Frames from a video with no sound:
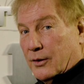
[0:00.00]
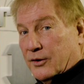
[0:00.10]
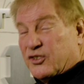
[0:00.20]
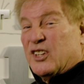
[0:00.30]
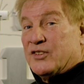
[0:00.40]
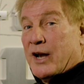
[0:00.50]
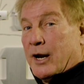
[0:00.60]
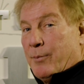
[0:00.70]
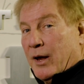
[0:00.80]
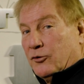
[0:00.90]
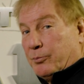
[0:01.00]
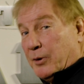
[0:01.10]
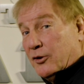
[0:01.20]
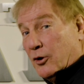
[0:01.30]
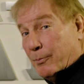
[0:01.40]
Cincinnati Bengals
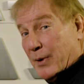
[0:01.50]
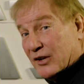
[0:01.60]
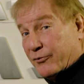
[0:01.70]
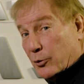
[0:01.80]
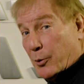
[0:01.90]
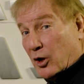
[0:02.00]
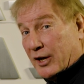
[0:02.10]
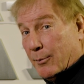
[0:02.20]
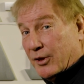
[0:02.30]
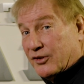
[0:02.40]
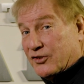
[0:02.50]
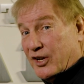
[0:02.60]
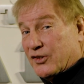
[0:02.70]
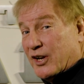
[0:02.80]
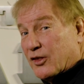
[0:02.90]
played their best football game of the
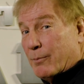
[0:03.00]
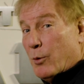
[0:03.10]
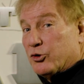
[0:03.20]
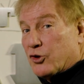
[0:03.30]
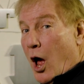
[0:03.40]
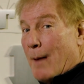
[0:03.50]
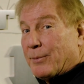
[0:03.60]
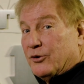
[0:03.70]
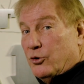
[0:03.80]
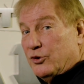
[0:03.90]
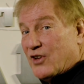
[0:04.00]
season at the most opportune